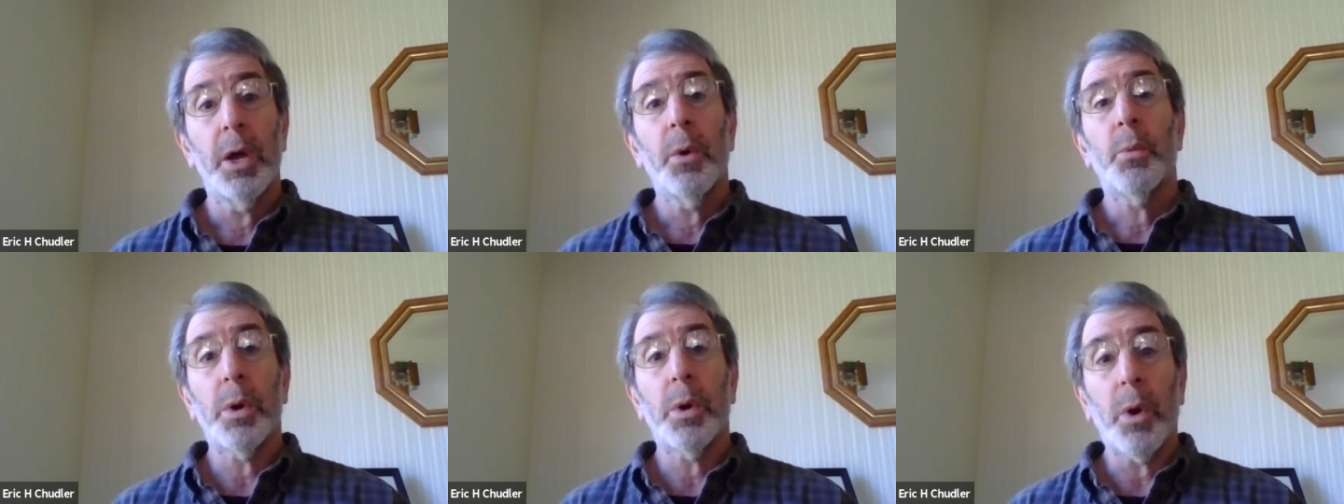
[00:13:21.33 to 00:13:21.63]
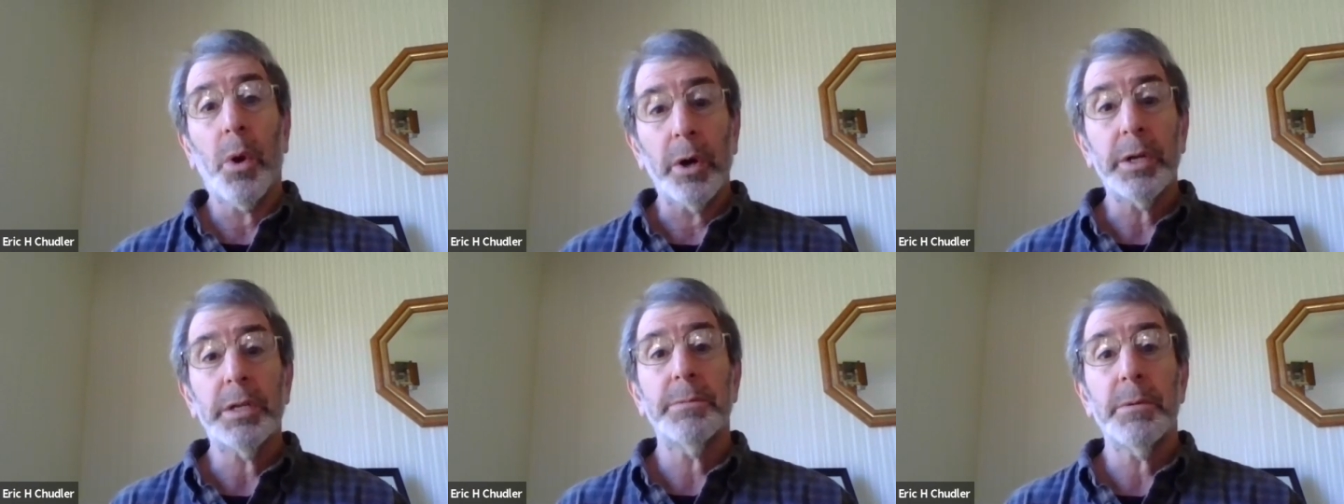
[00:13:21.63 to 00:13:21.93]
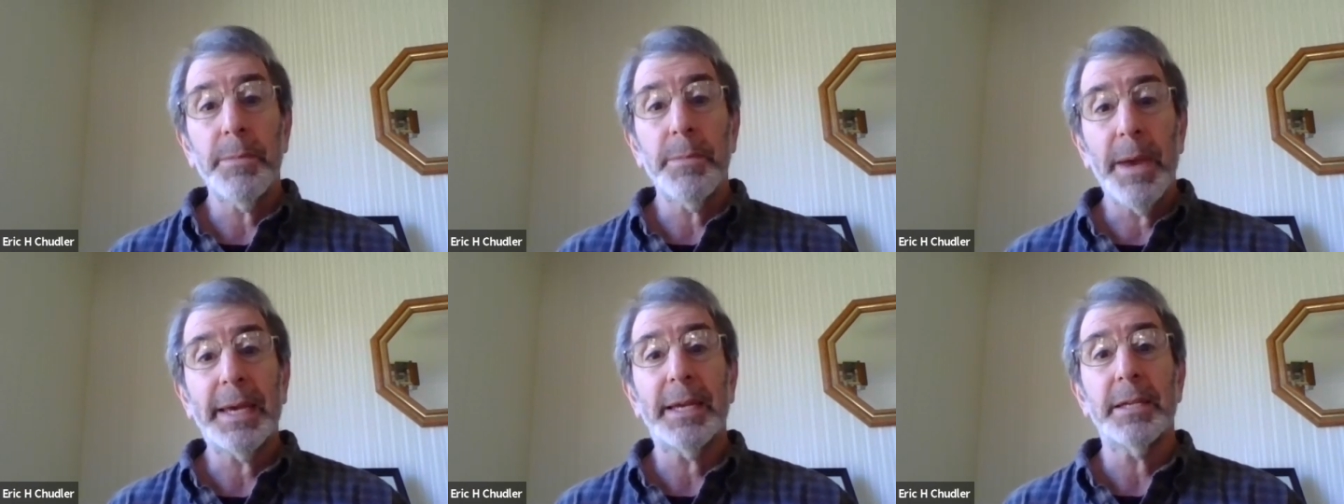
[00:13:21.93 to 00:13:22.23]
we're going to be
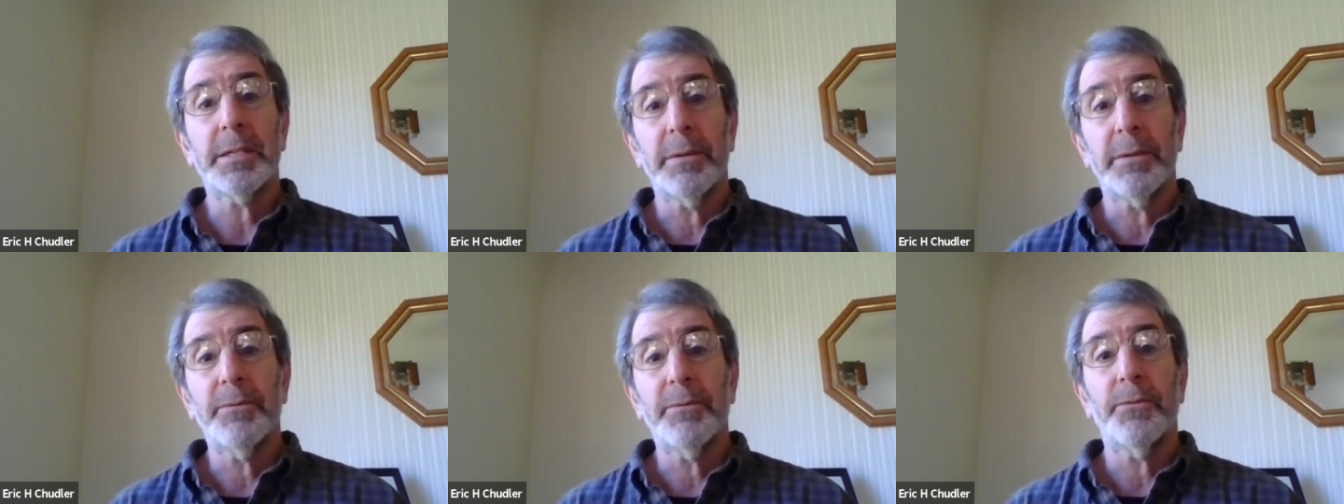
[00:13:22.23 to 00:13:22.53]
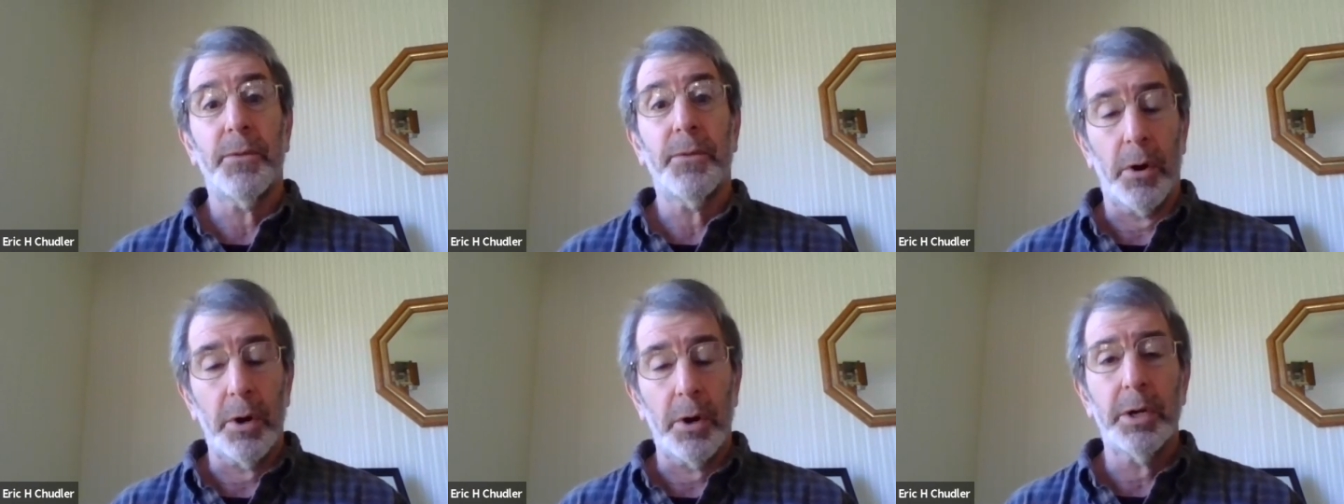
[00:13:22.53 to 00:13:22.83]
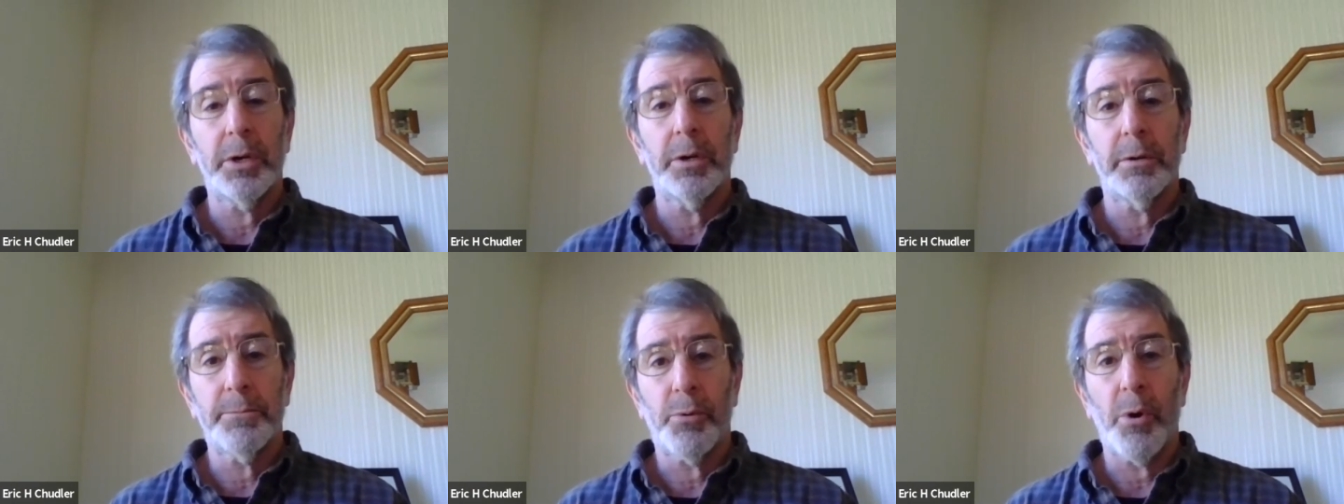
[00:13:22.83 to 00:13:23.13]
making some very
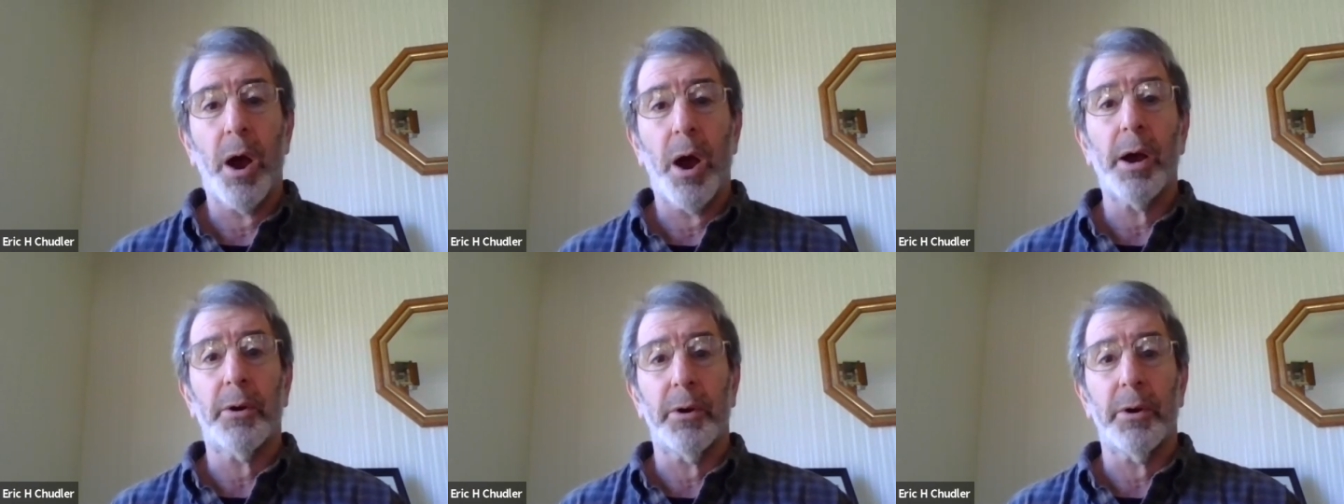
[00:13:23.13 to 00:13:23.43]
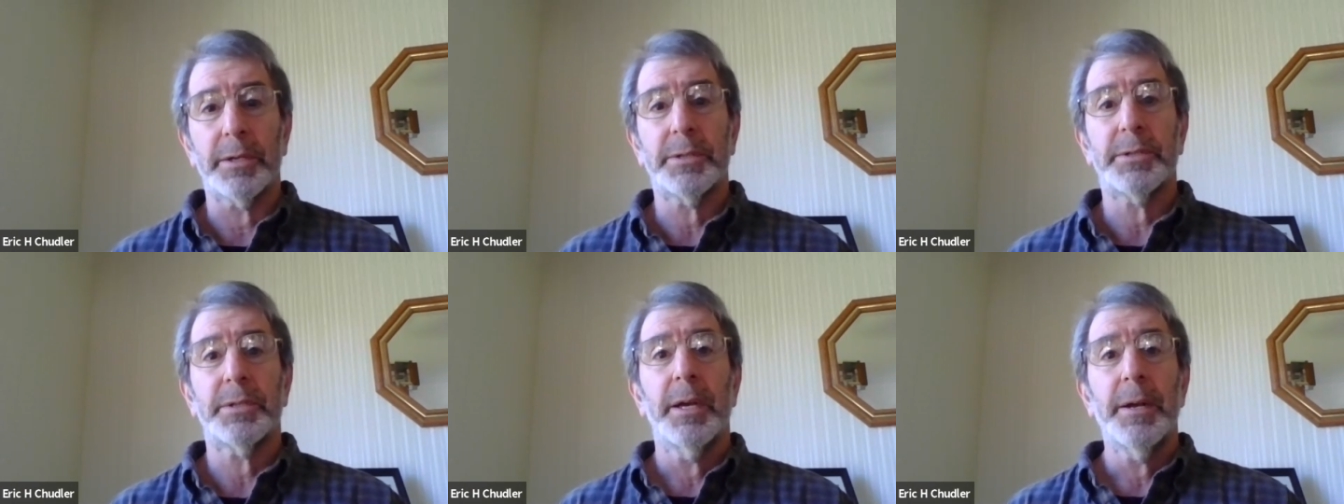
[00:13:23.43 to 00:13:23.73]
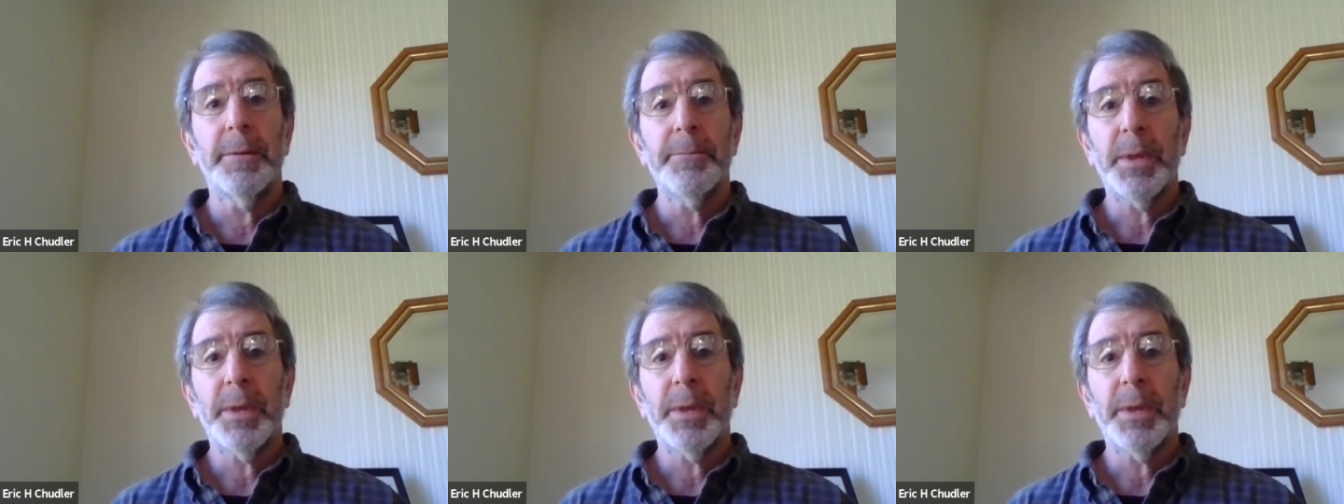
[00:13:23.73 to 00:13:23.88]
good progress